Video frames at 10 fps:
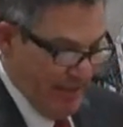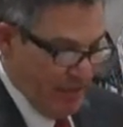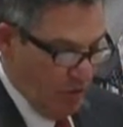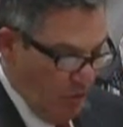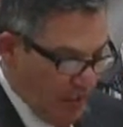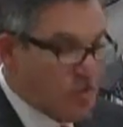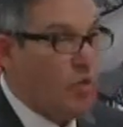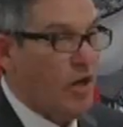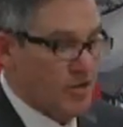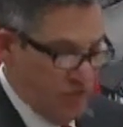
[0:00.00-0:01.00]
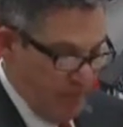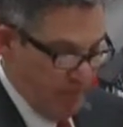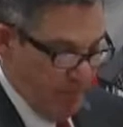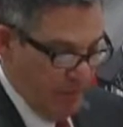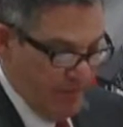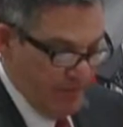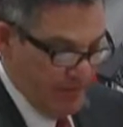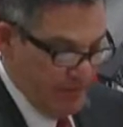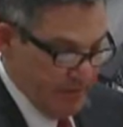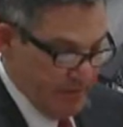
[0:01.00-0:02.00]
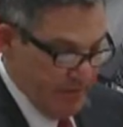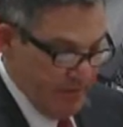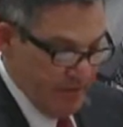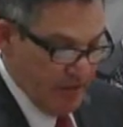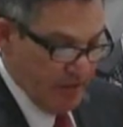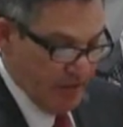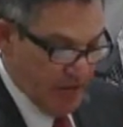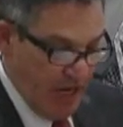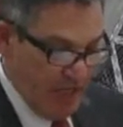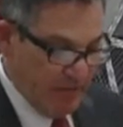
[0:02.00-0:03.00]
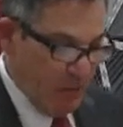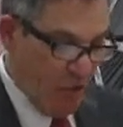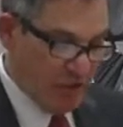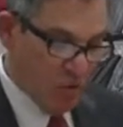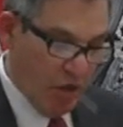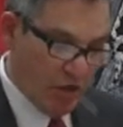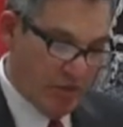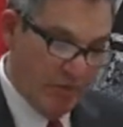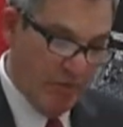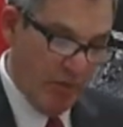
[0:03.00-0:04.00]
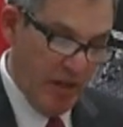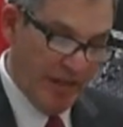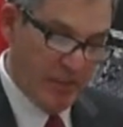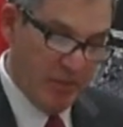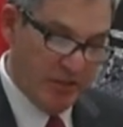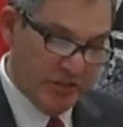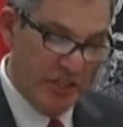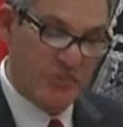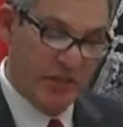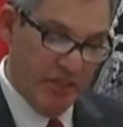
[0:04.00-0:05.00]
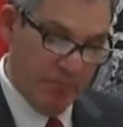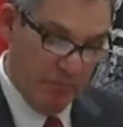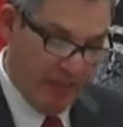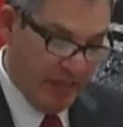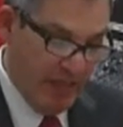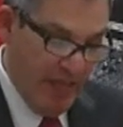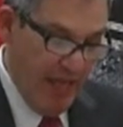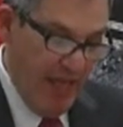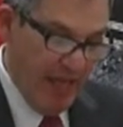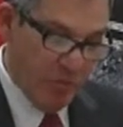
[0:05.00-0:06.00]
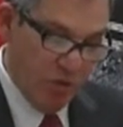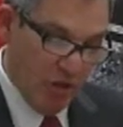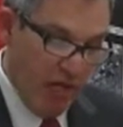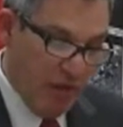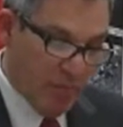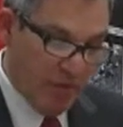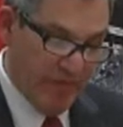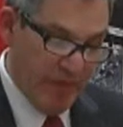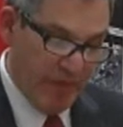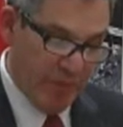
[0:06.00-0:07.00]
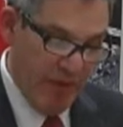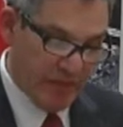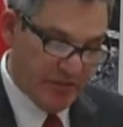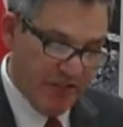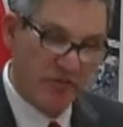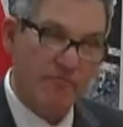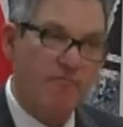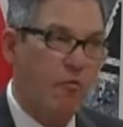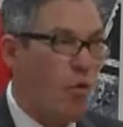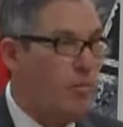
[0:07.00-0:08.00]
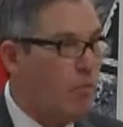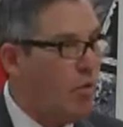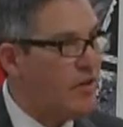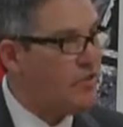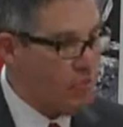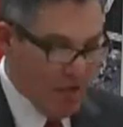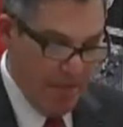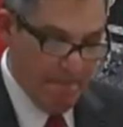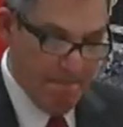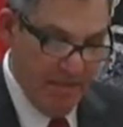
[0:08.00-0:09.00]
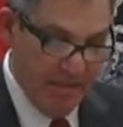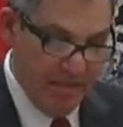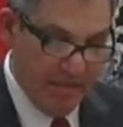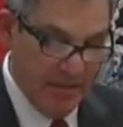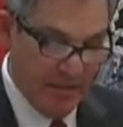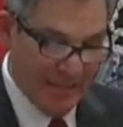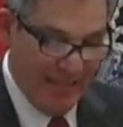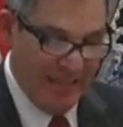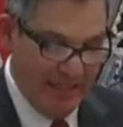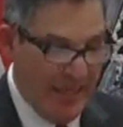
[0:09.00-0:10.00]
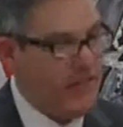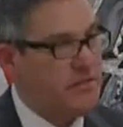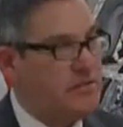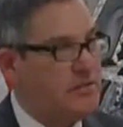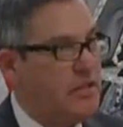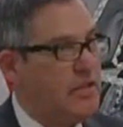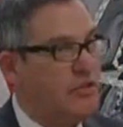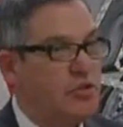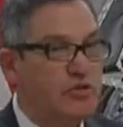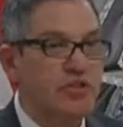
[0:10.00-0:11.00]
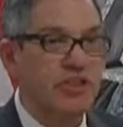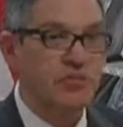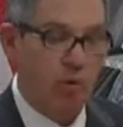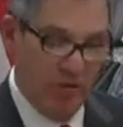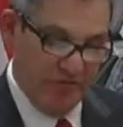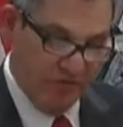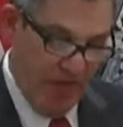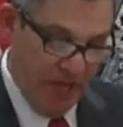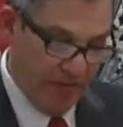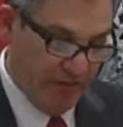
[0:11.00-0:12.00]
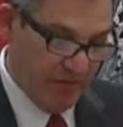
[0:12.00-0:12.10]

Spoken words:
In the wastewater treatment plant, the design of a wastewater treatment plant expansion has been completed and will upgrade the capacity from 4.3 million daily gallons to 6.5.